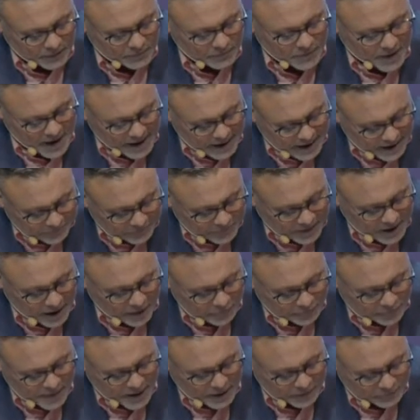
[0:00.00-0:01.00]
if I have
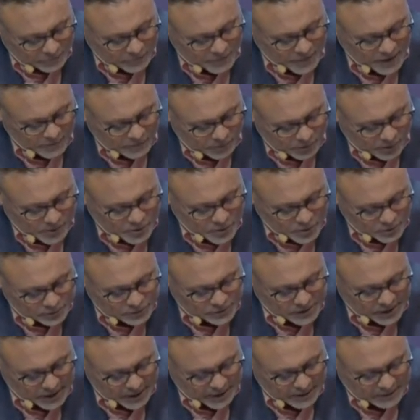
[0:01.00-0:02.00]
now found favor in your
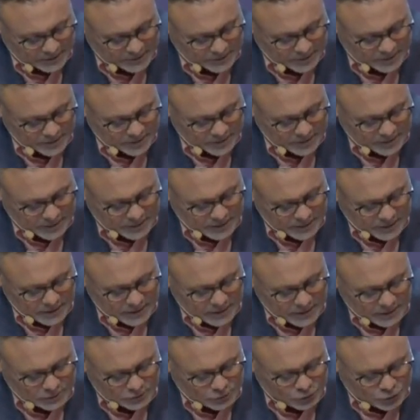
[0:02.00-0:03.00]
sight,
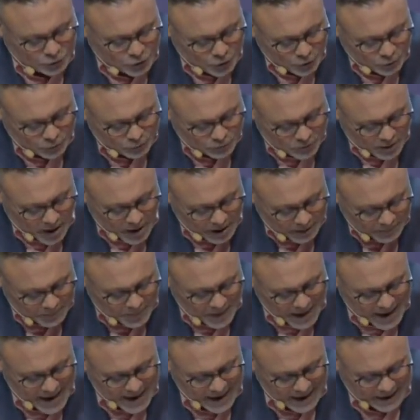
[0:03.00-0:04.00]
do
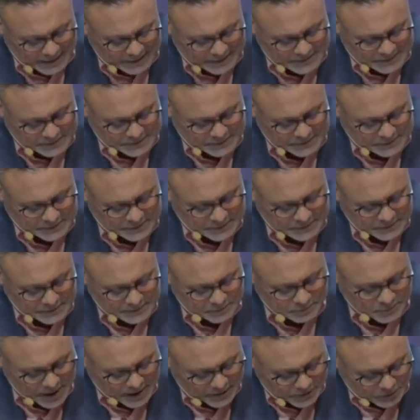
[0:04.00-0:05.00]
not pass
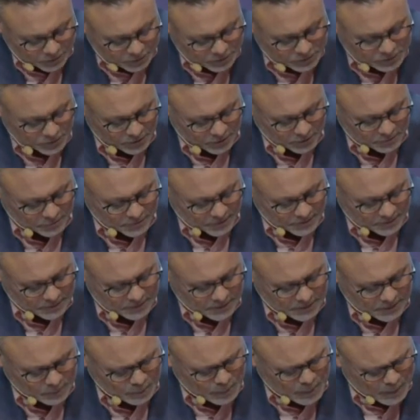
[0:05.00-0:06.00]
by your servant.
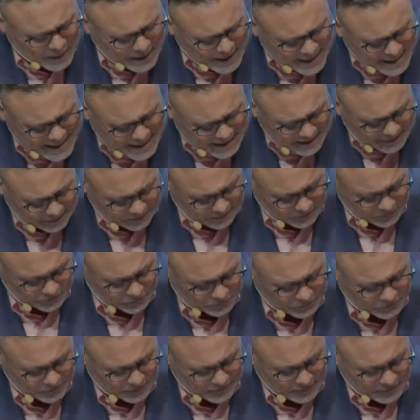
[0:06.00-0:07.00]

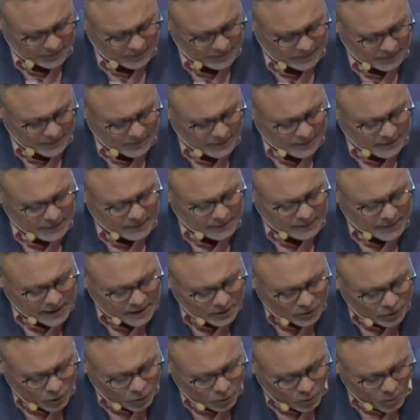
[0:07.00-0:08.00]
Please
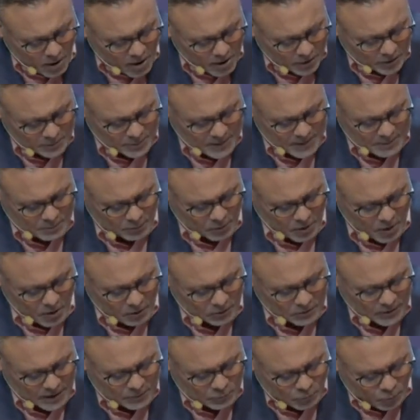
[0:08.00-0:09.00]
let a little water be
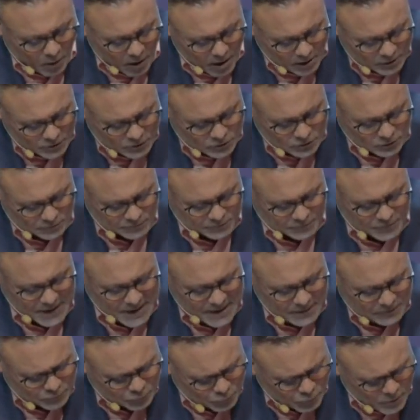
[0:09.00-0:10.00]
brought, and wash your
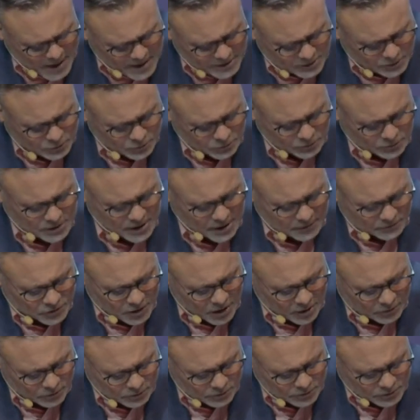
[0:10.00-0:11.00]
feet, and rest
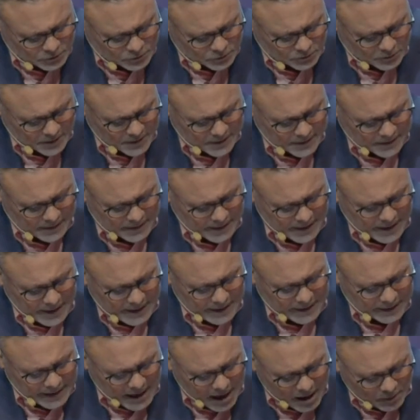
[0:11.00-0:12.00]
yourselves under the tree.
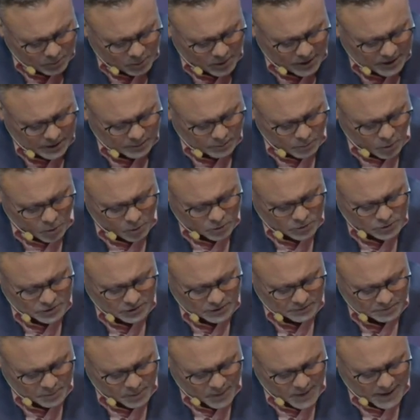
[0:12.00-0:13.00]
And I'll bring a
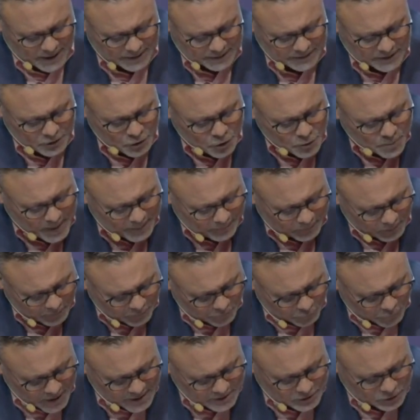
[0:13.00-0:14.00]
morsel of bread, and you may
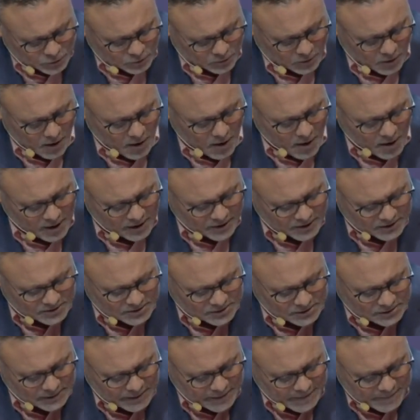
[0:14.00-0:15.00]
refresh your
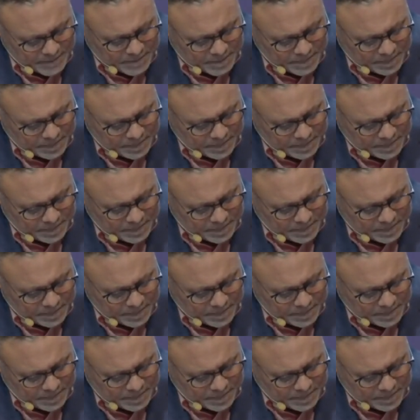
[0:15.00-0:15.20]
hearts.